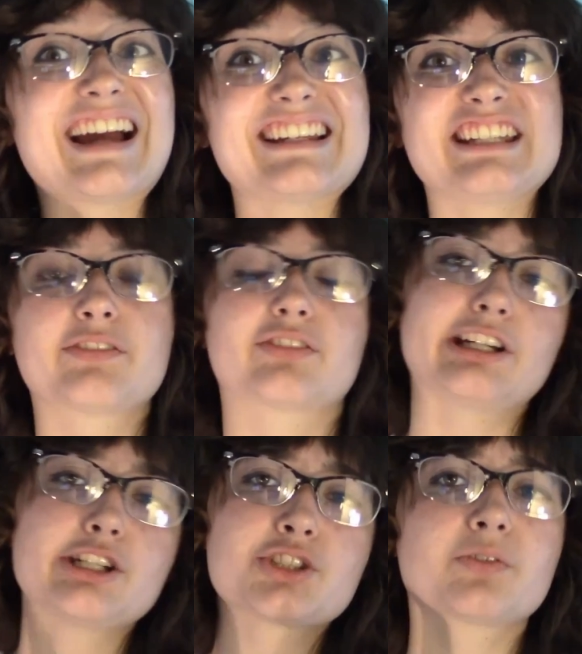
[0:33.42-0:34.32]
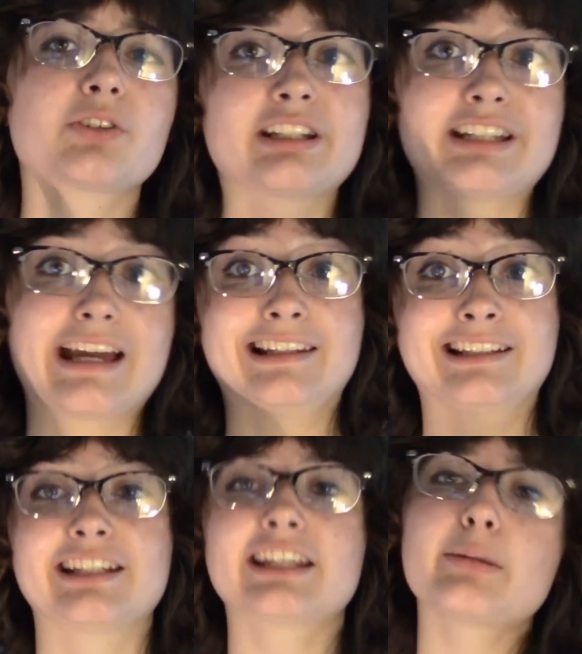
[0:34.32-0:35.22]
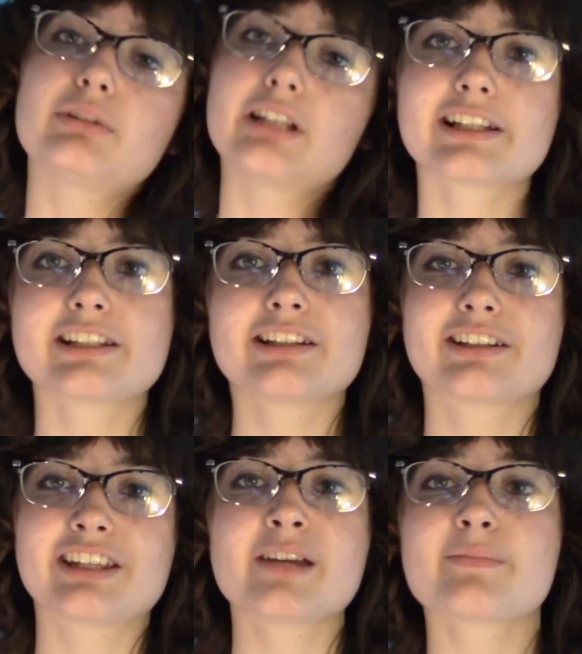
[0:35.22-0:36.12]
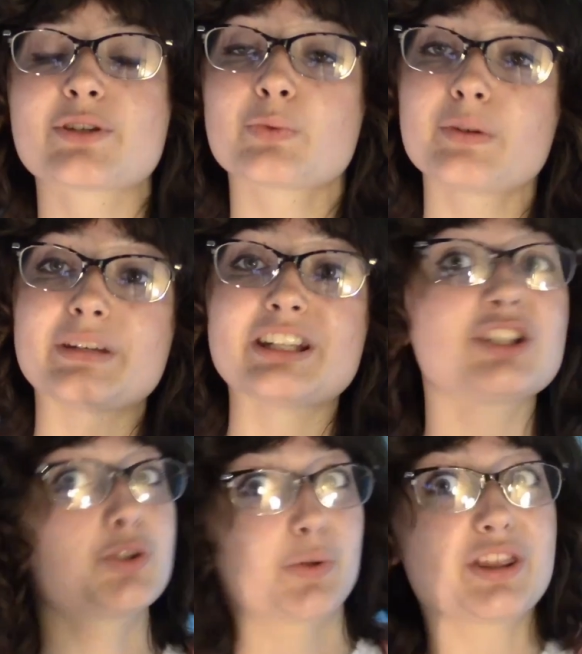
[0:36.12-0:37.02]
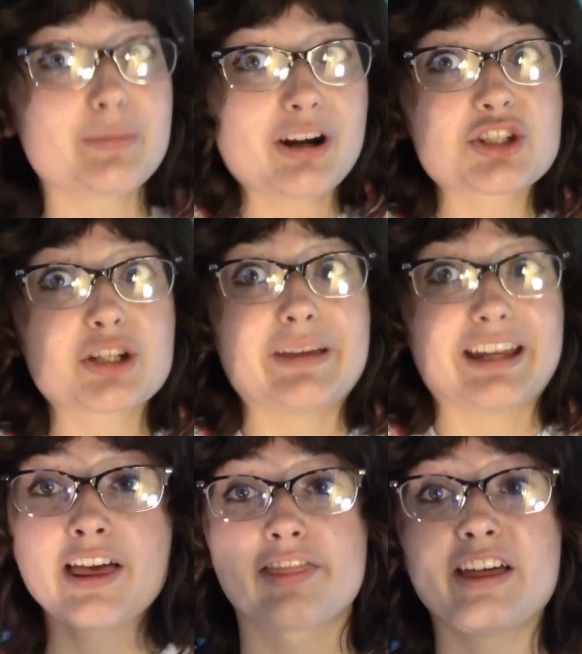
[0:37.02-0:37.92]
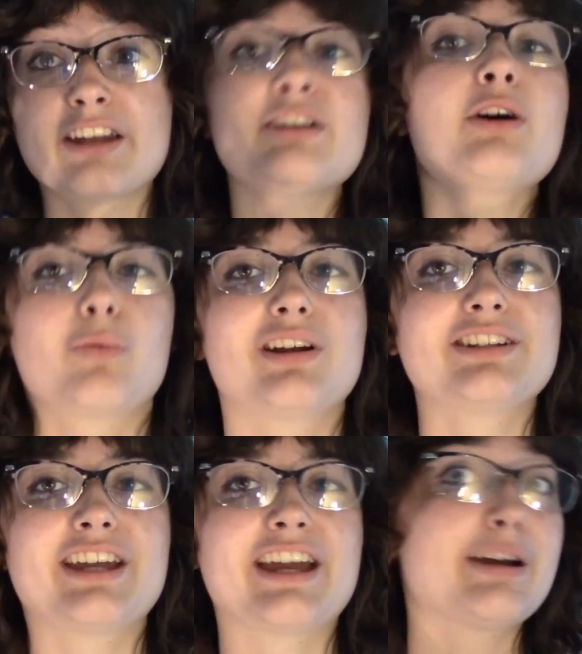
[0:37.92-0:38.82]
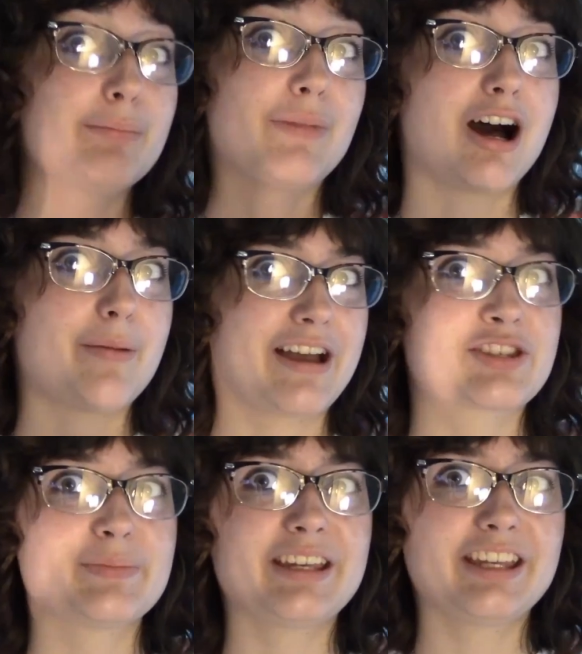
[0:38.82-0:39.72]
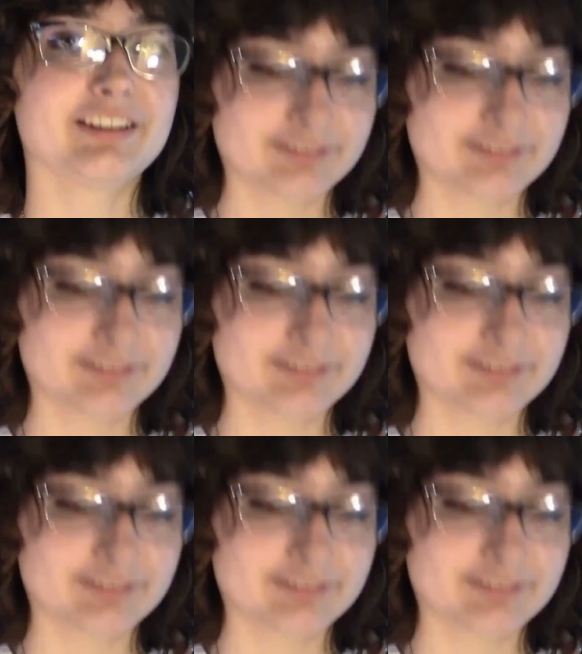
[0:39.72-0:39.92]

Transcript: idea for introverted Natalie to get plugged in on campus would be to join the marching band. Then, one day, mom asked me,